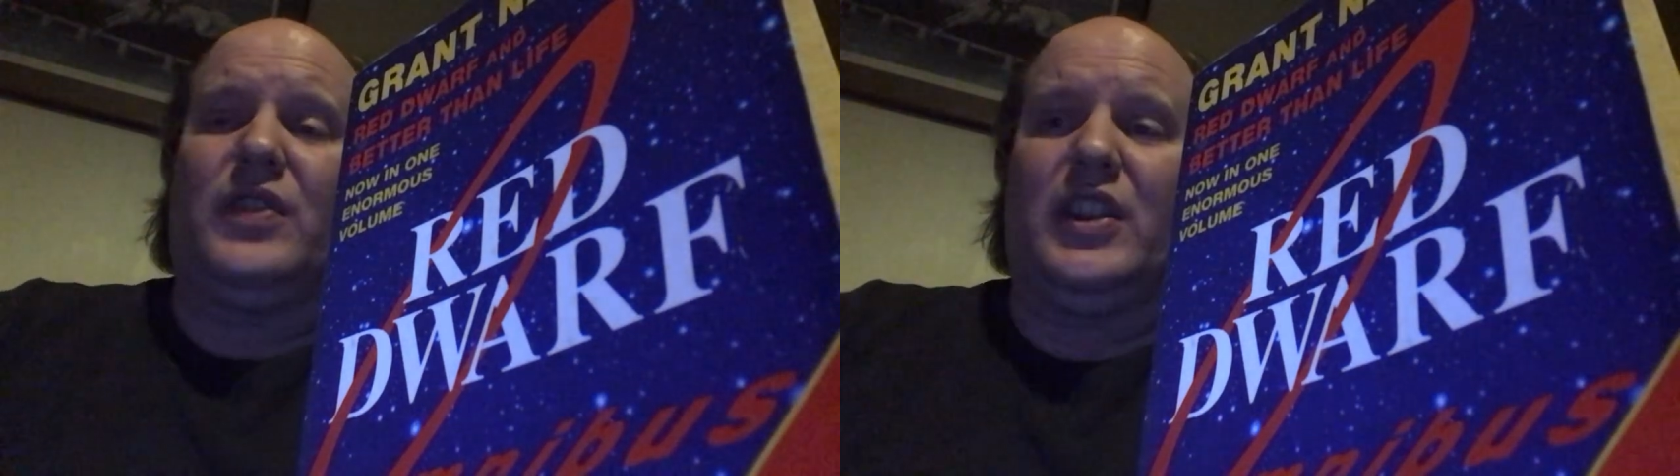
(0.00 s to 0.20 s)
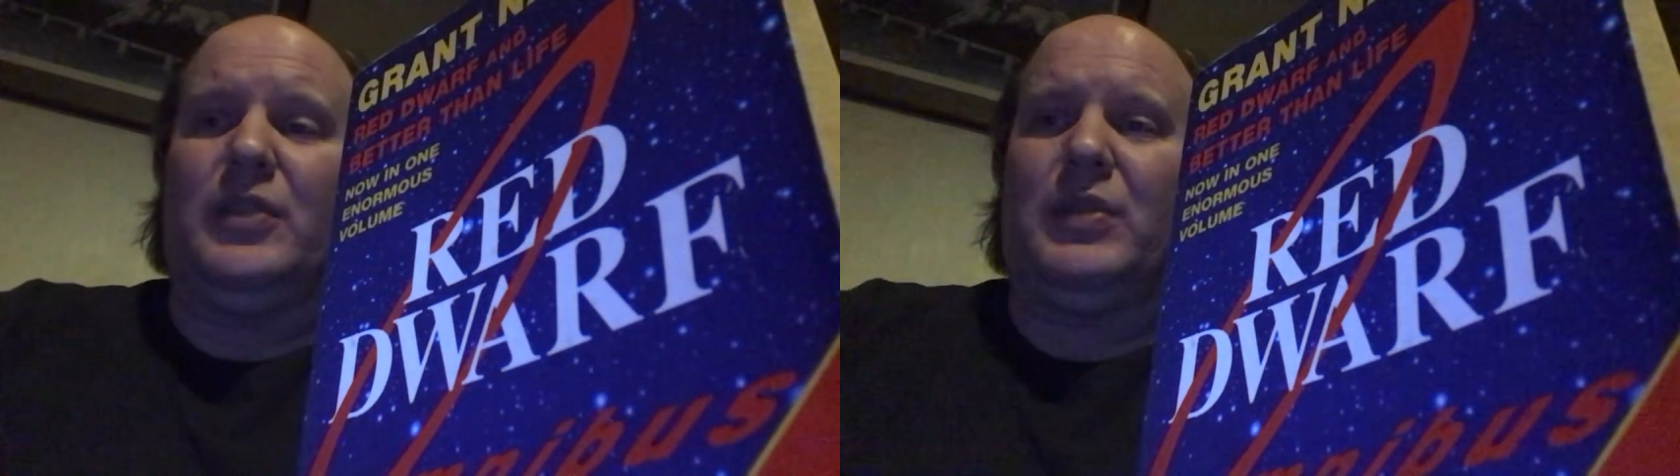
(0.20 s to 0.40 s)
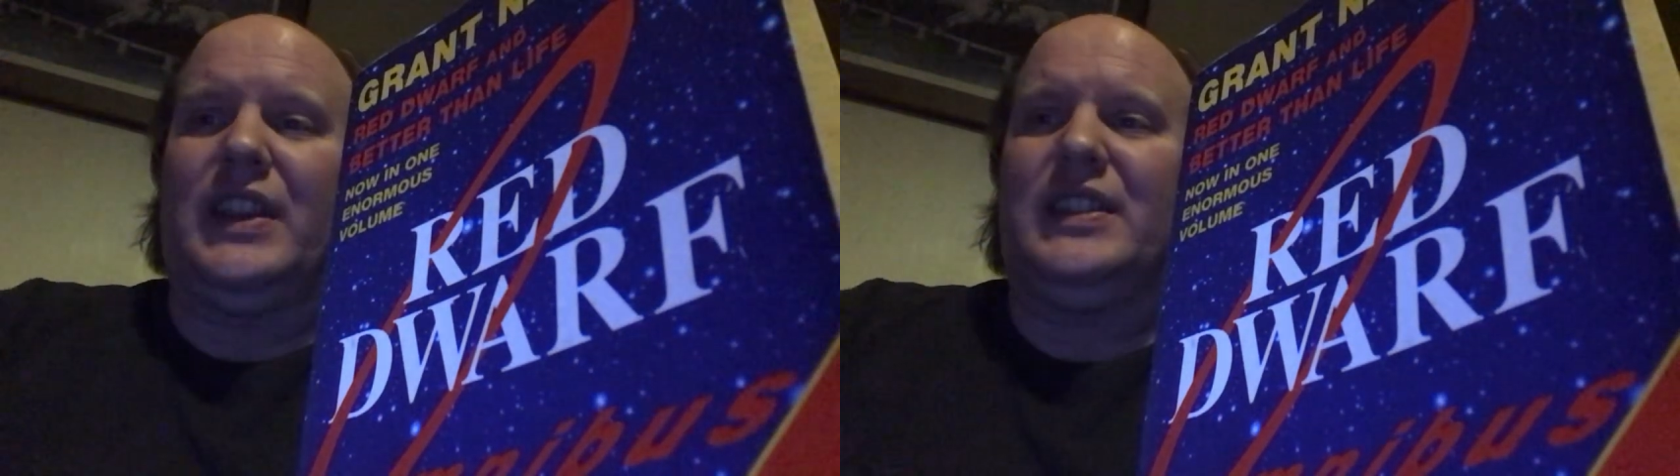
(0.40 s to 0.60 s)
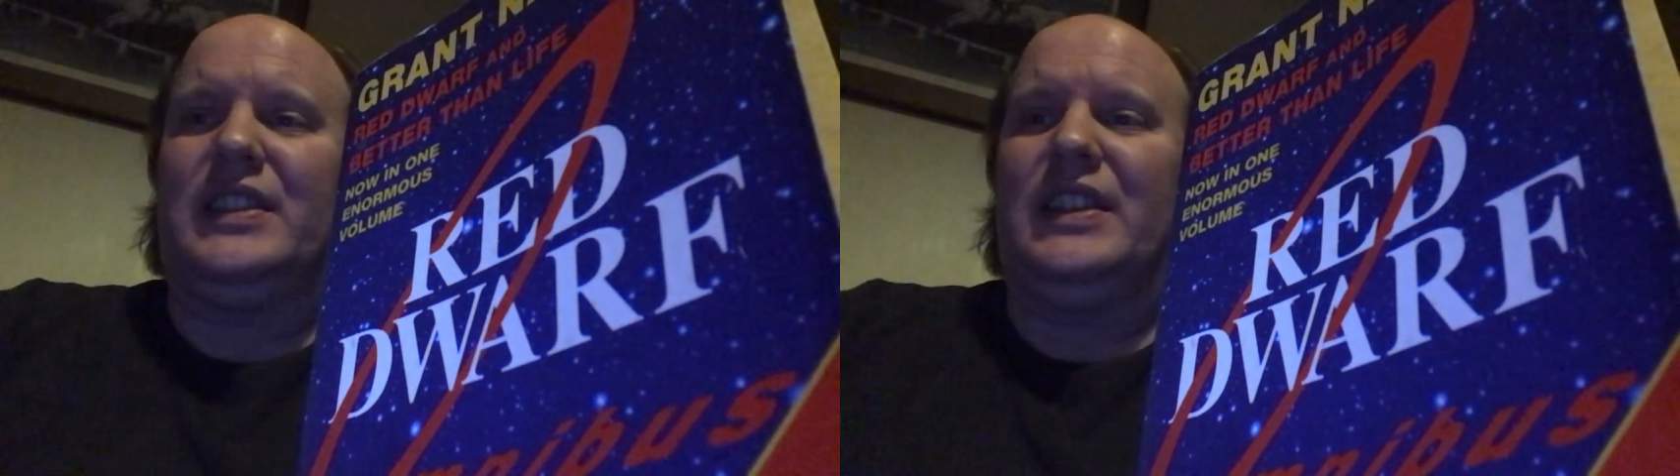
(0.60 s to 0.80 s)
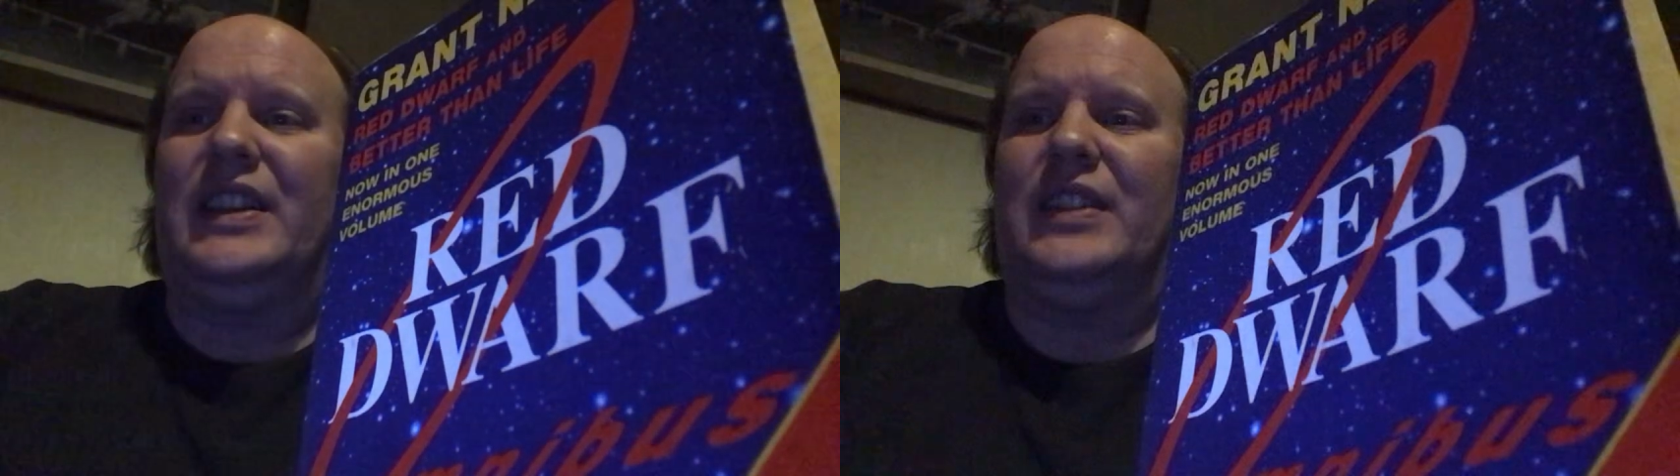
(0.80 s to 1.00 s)
find a place
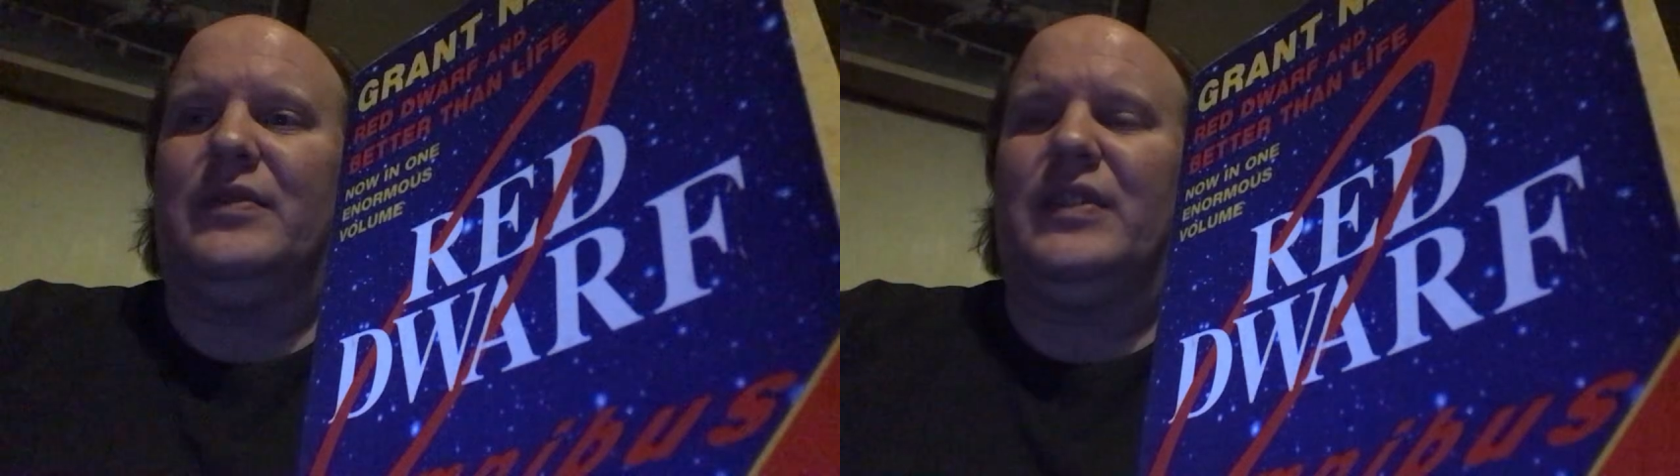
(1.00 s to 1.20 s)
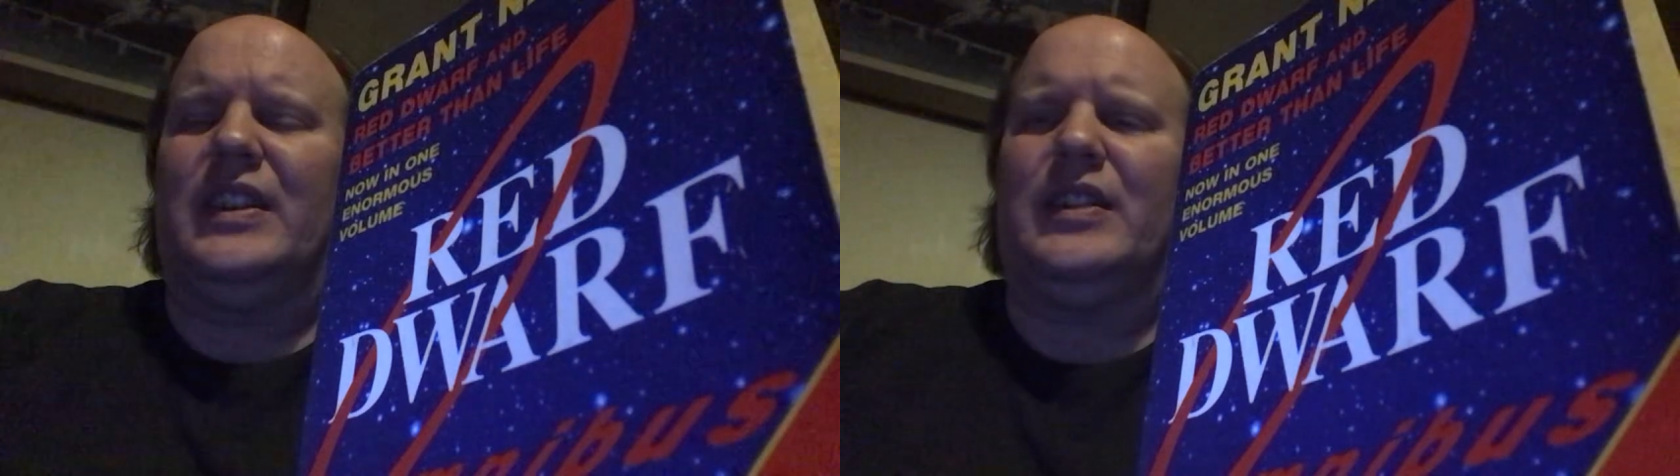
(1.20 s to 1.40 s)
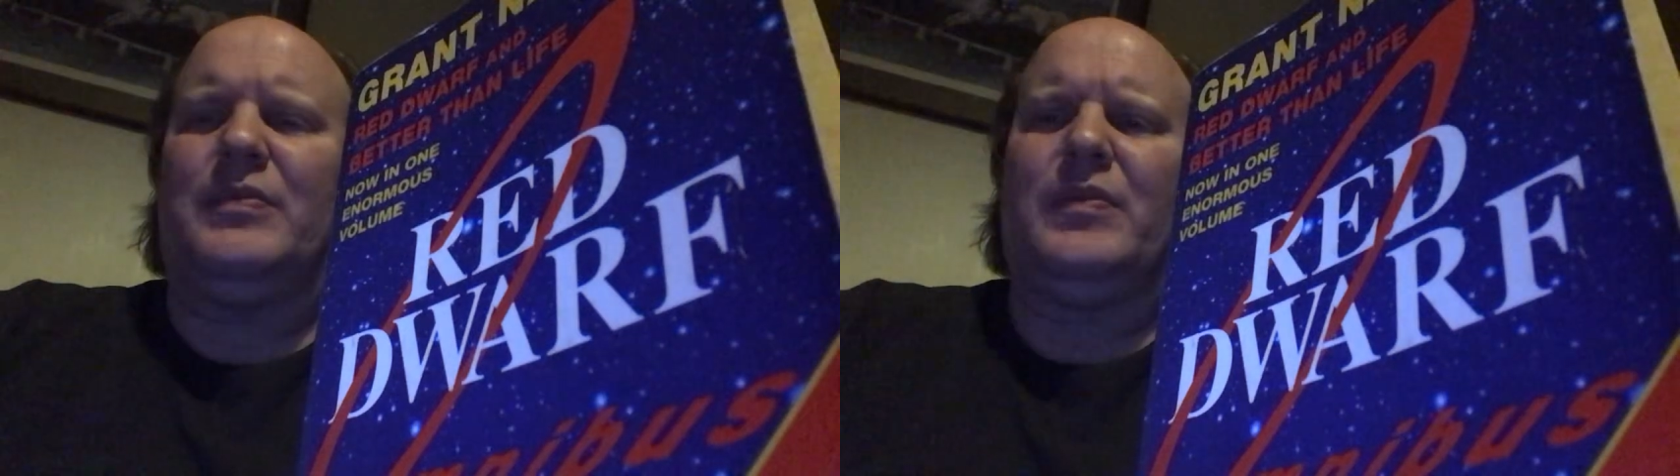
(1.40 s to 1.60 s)
to live, yeah.